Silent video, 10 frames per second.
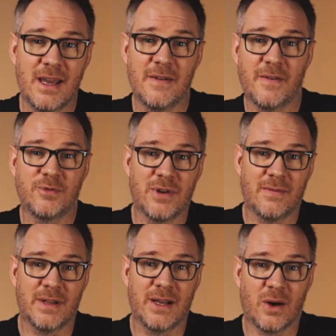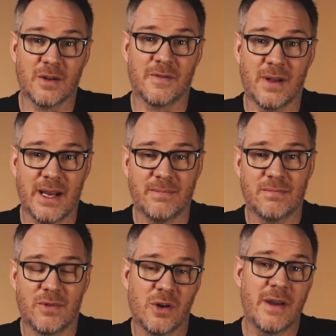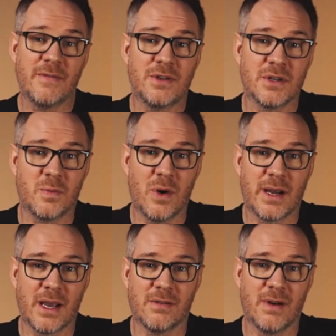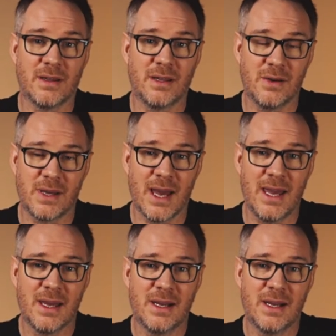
if I'm traveling on a flight or even just working around the U K,